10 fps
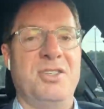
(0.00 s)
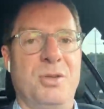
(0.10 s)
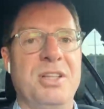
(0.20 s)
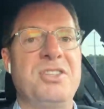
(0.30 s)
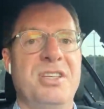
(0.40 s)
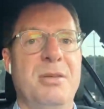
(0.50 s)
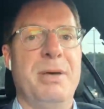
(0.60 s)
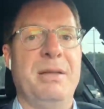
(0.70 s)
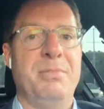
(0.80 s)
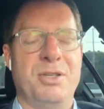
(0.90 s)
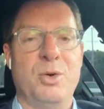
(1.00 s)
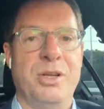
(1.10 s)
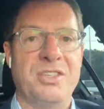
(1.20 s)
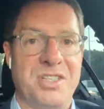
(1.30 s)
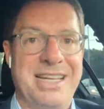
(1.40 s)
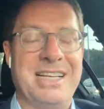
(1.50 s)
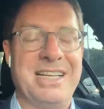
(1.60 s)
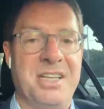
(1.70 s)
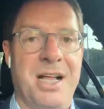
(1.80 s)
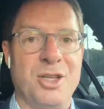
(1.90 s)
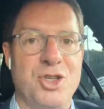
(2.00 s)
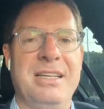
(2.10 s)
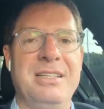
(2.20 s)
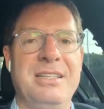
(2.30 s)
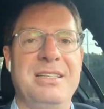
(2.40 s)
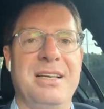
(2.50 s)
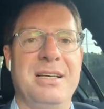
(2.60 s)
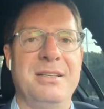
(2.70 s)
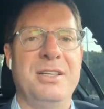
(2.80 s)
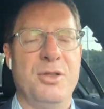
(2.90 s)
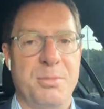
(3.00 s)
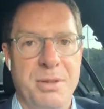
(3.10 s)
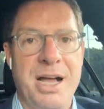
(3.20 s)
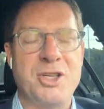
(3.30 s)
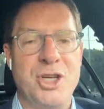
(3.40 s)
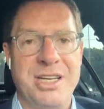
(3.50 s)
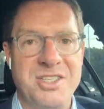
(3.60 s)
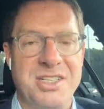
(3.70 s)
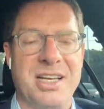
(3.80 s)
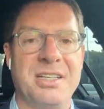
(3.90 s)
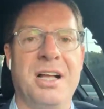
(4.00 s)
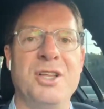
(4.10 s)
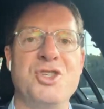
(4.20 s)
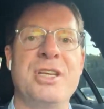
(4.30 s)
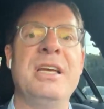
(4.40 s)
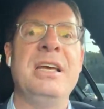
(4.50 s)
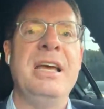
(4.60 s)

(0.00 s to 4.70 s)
So let's think about Bitcoin as a technology, and the blockchain is a technology,